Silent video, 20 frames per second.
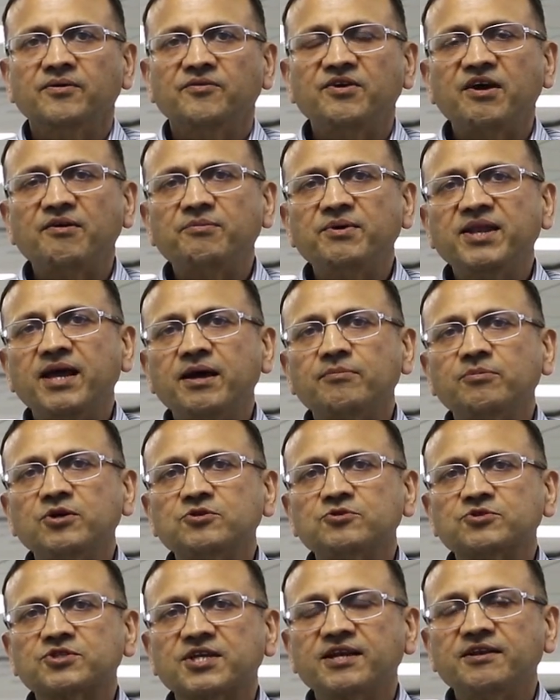We have been able
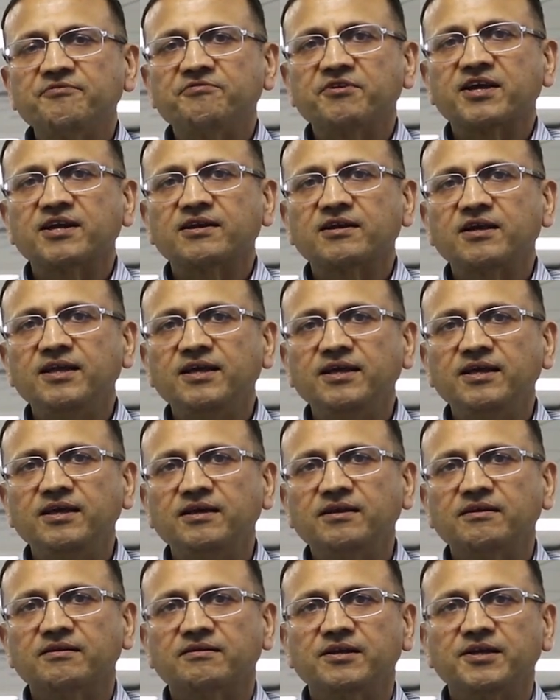to
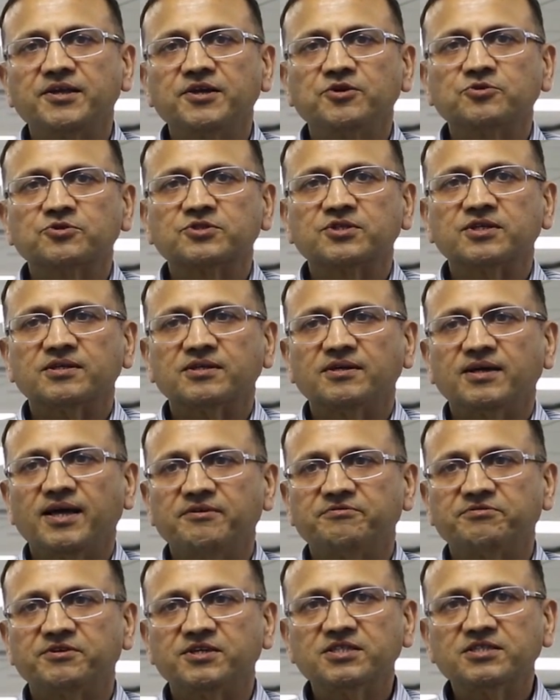significantly reduce
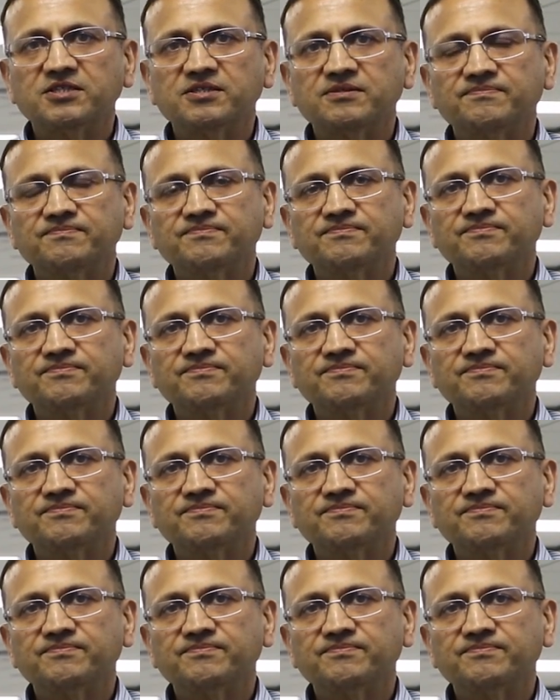efforts